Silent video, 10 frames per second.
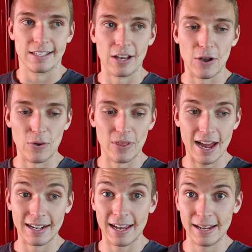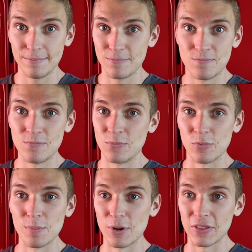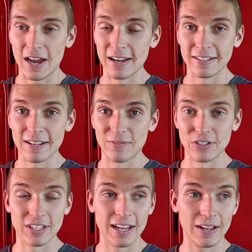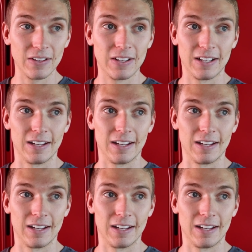So that night, we put the Hondas up for sale.